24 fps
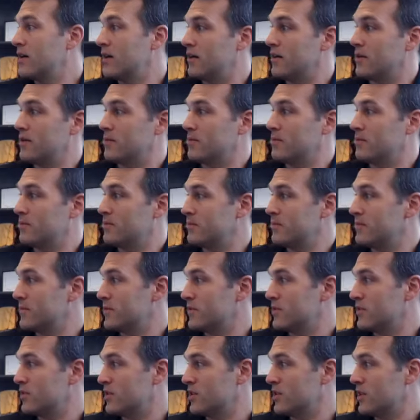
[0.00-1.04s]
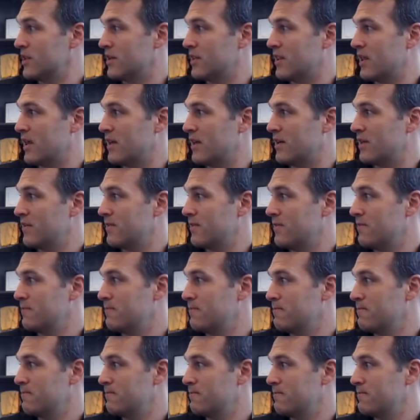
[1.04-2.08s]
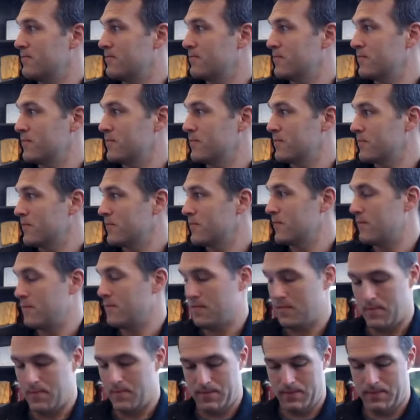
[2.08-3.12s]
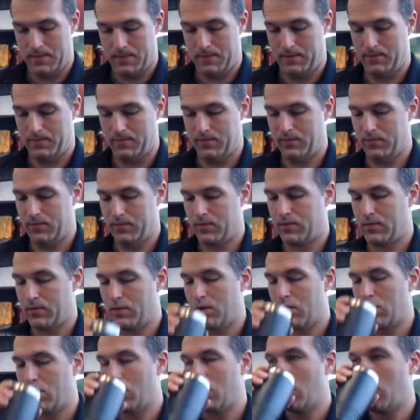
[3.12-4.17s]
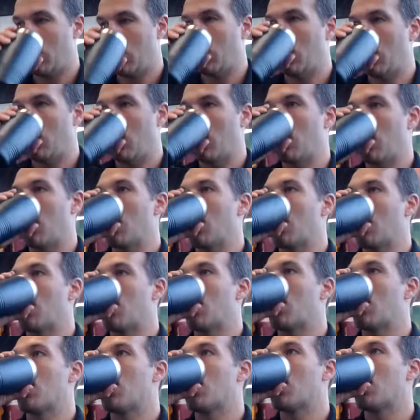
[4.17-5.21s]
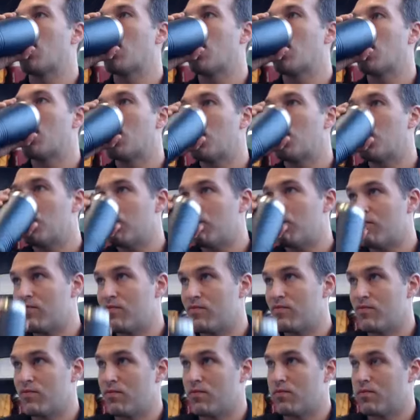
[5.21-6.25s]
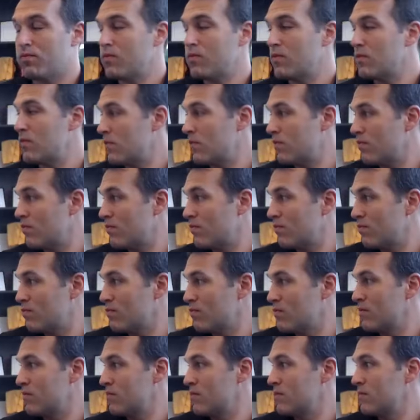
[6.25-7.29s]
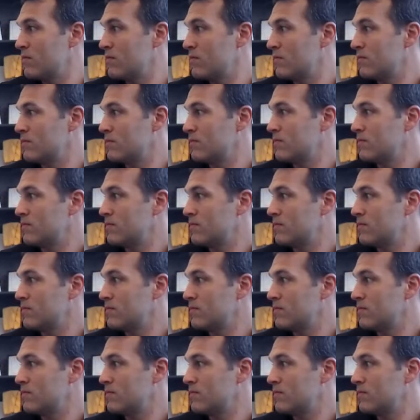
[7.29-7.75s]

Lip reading: No words are spoken by the person on screen.